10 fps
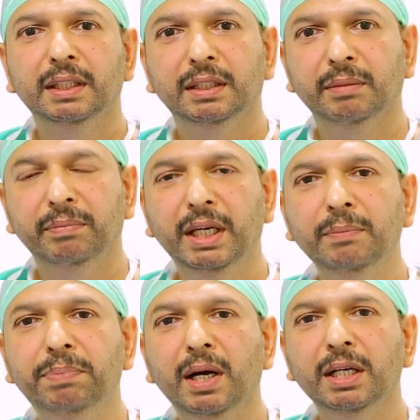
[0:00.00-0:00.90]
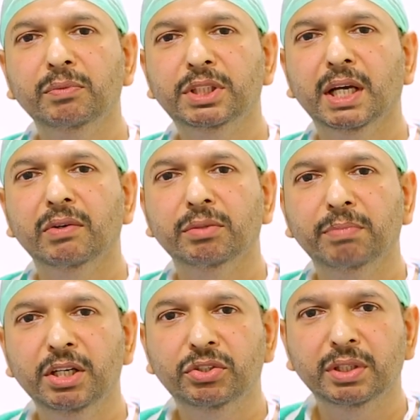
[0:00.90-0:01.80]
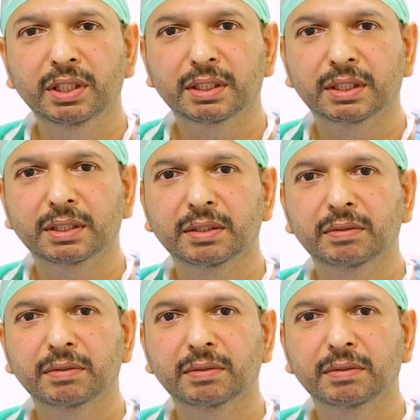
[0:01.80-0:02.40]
The main part which I have to mention is,